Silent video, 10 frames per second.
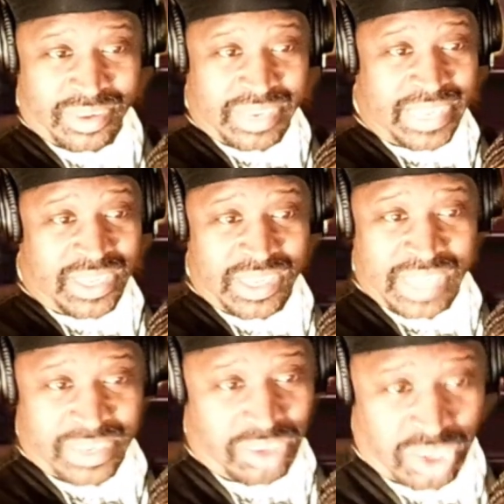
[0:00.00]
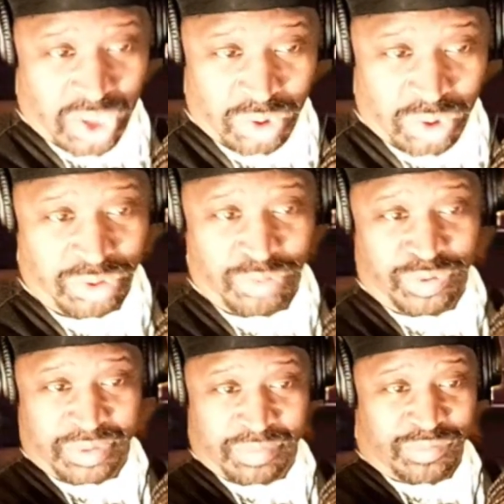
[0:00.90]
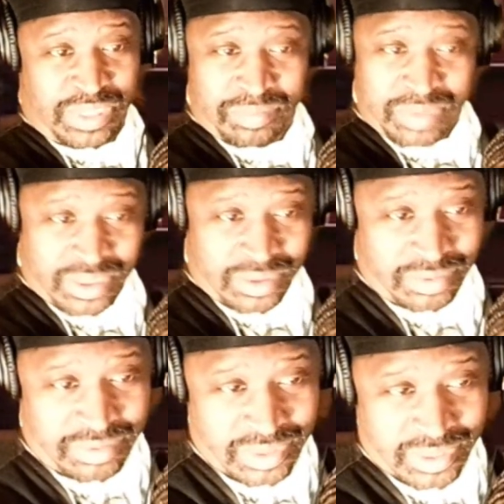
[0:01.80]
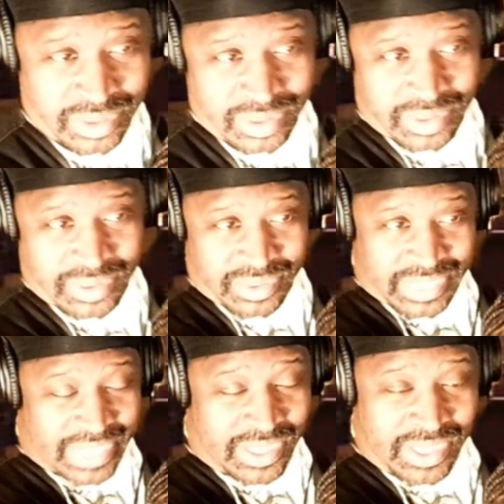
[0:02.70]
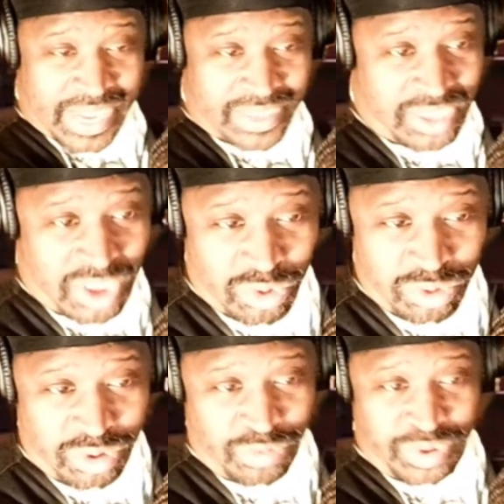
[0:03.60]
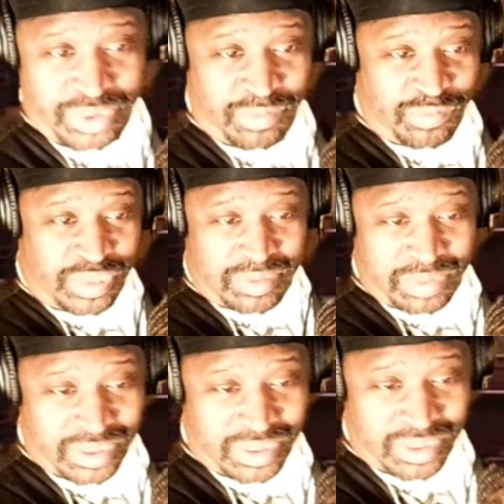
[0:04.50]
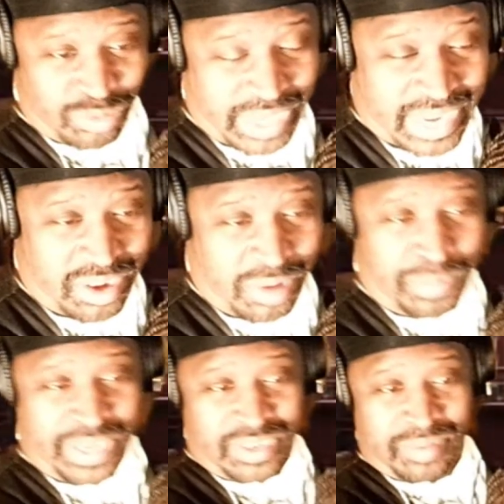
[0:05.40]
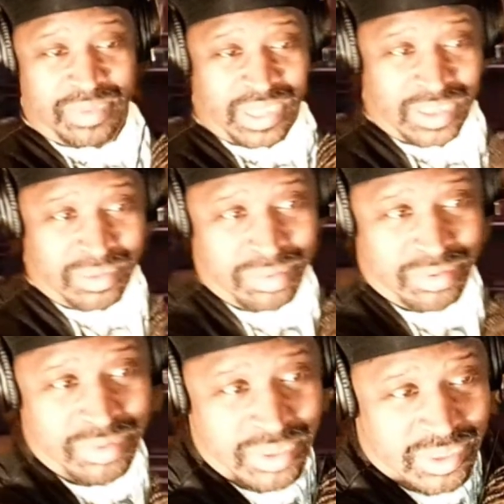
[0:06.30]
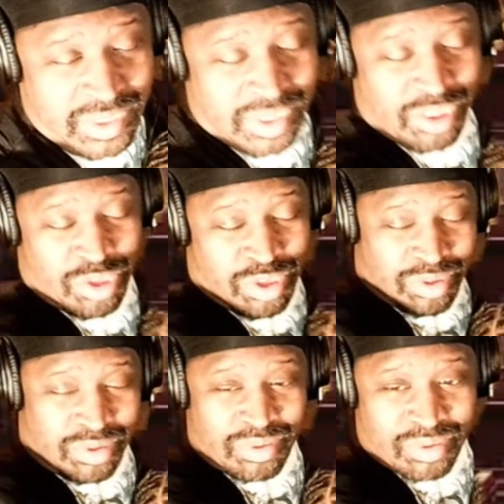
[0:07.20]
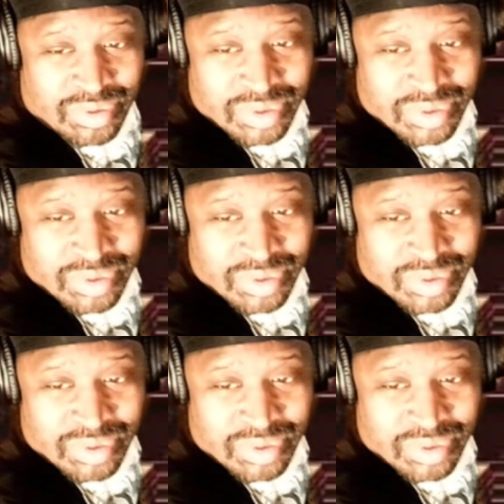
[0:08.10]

Like, he ain't the go-to for them females. Like, he ain't the go-to for them females. We ain't going to play them games. Shoot.